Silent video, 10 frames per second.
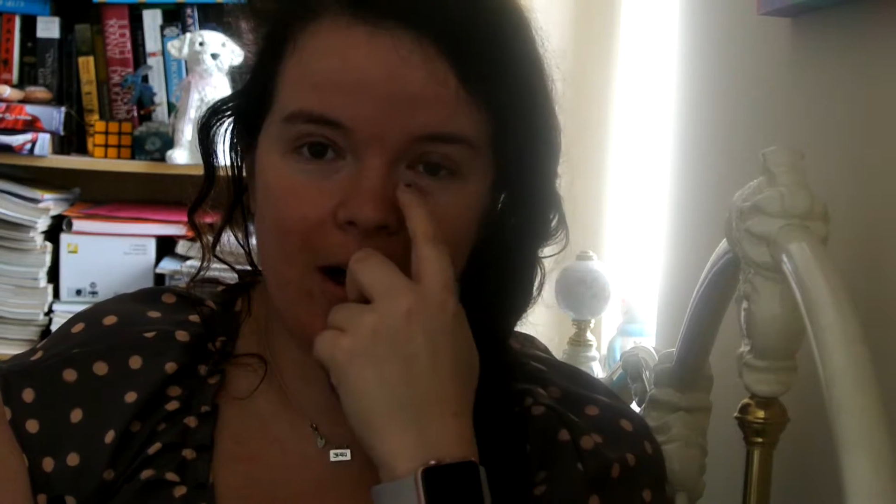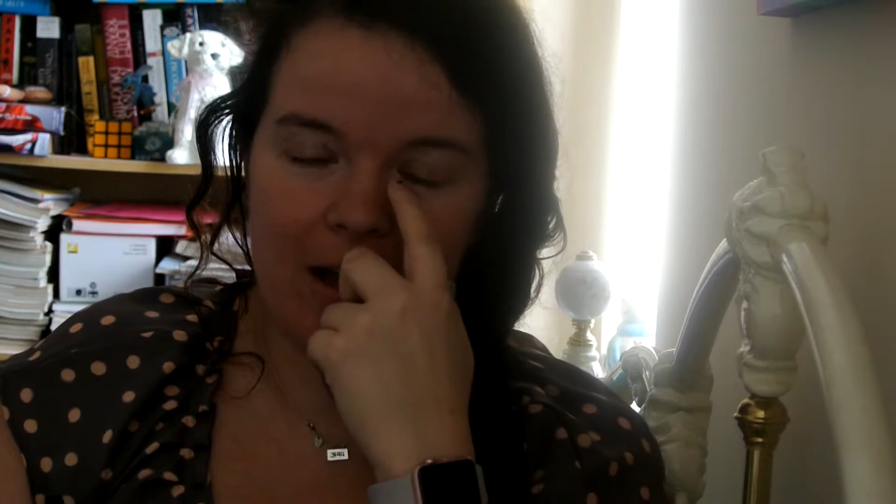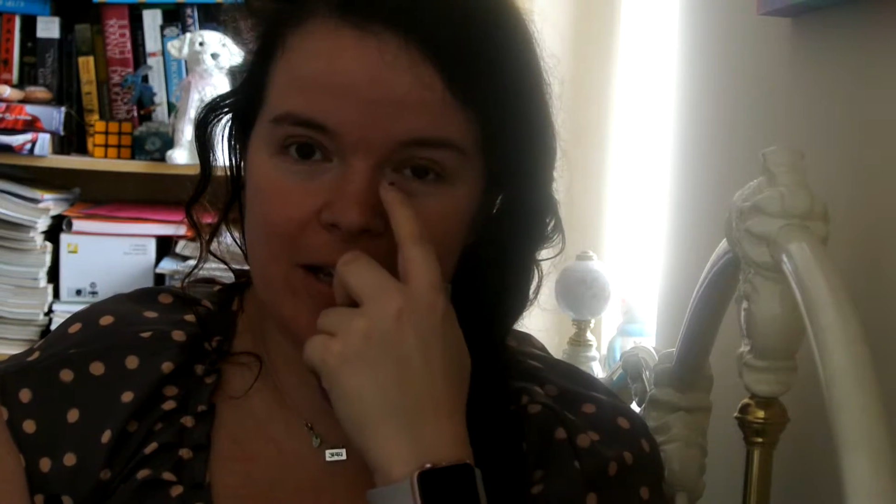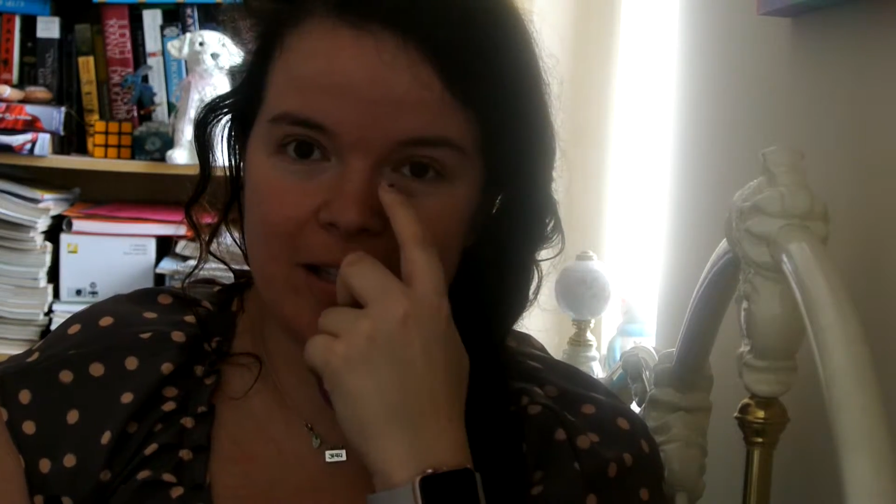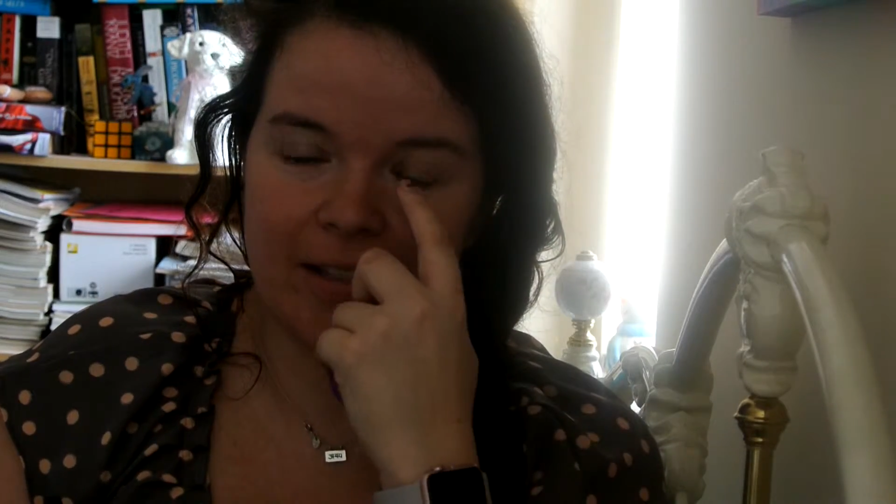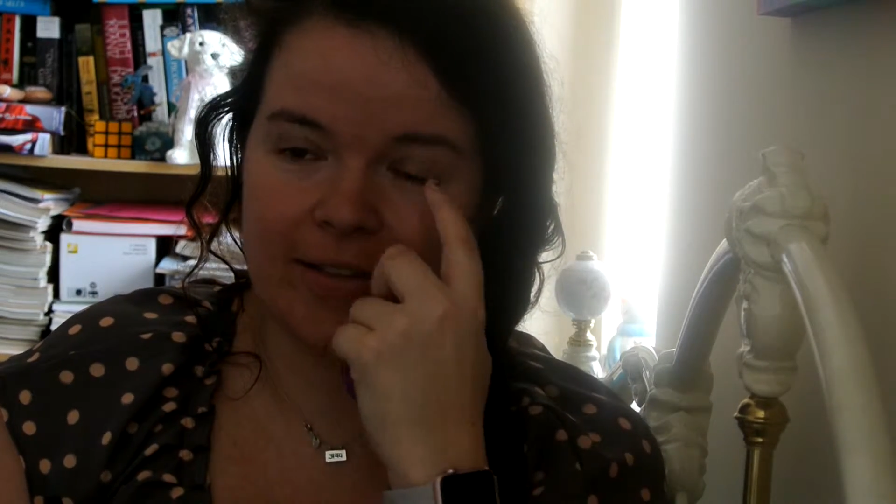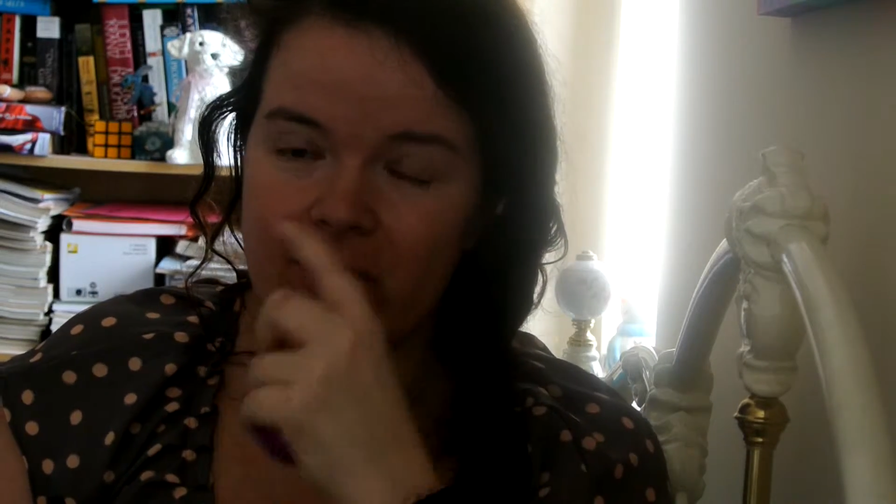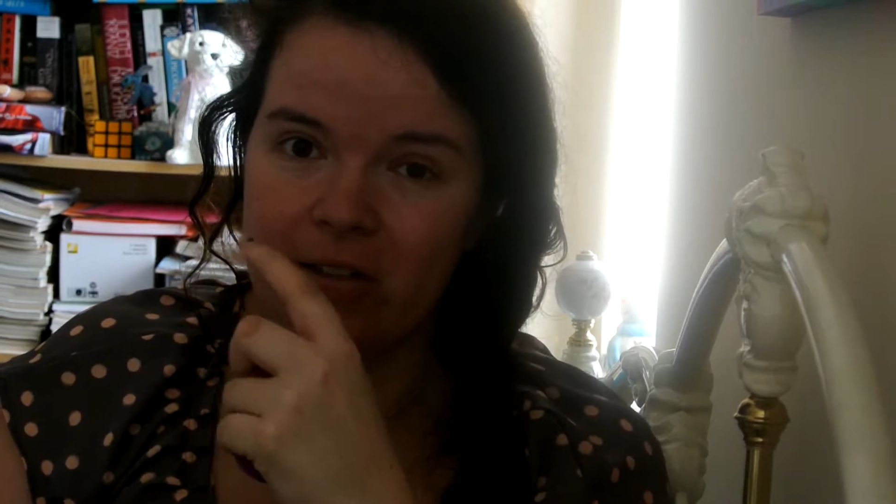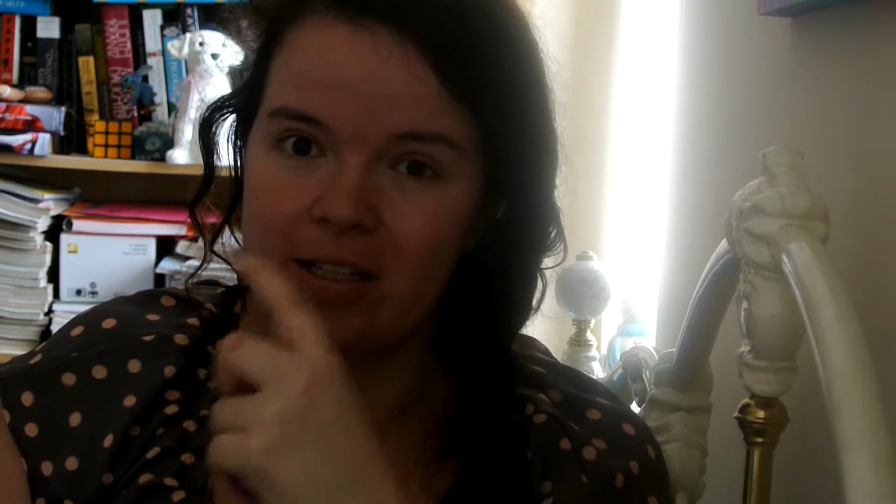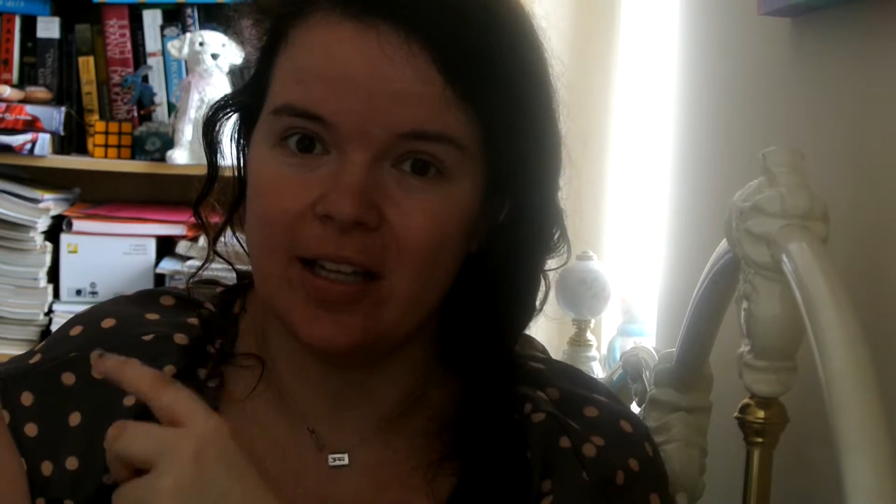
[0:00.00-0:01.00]
eyes
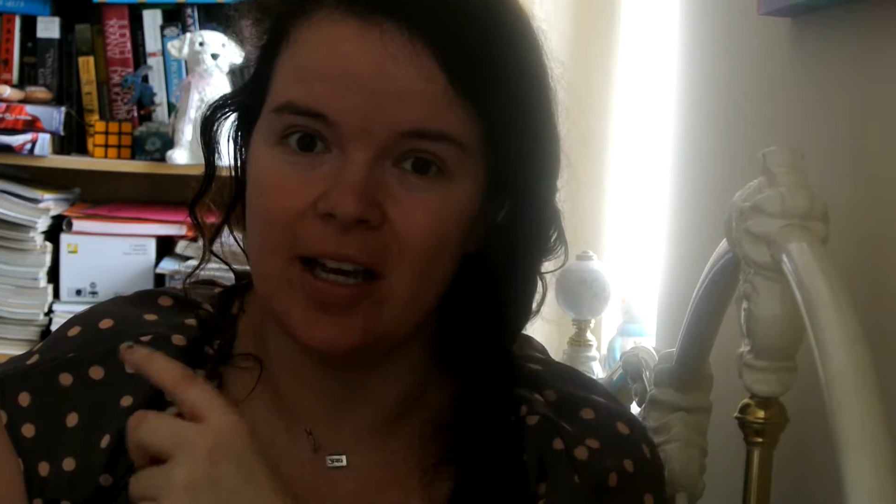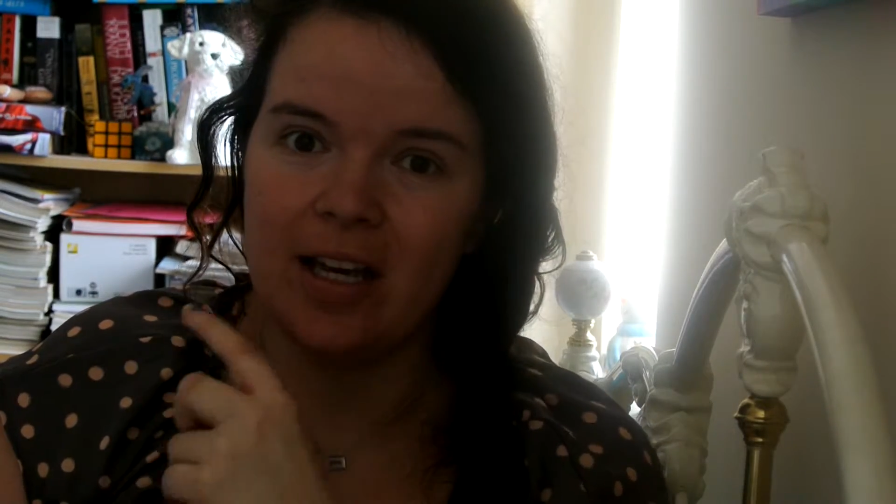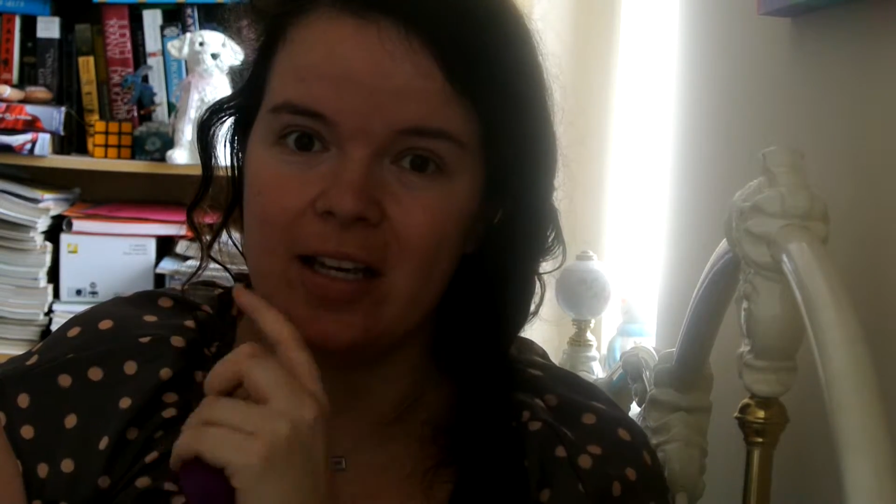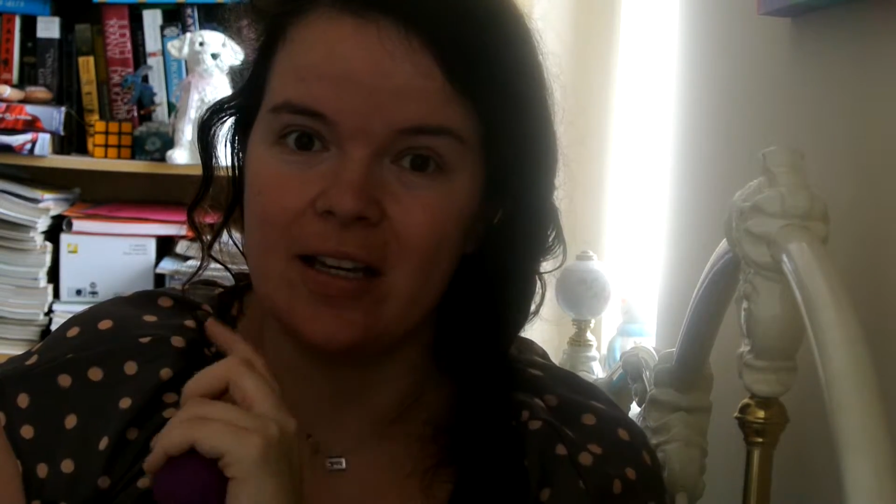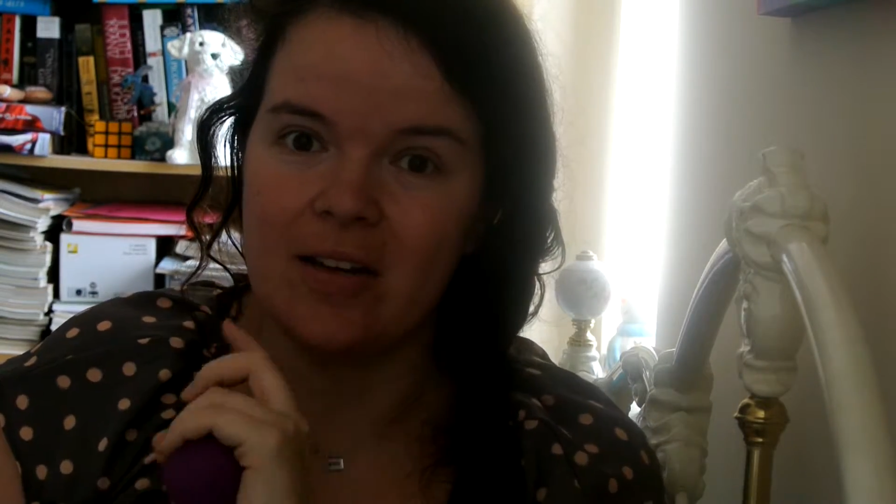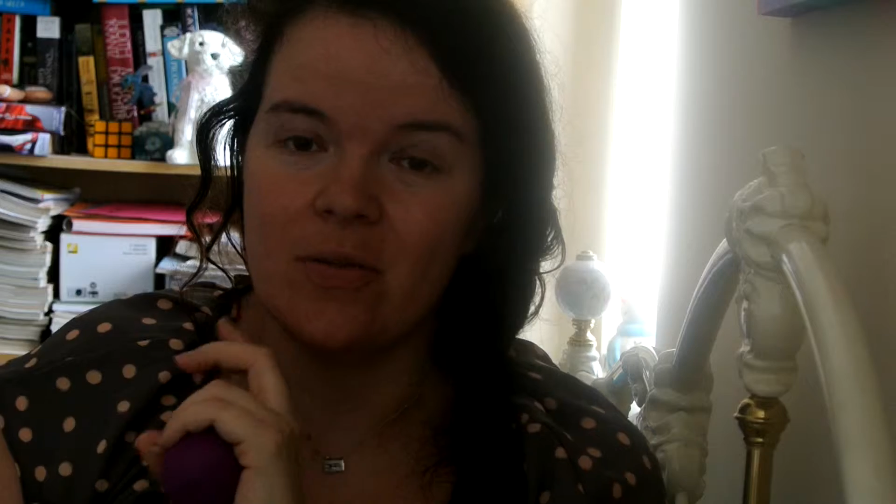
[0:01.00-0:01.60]
looked like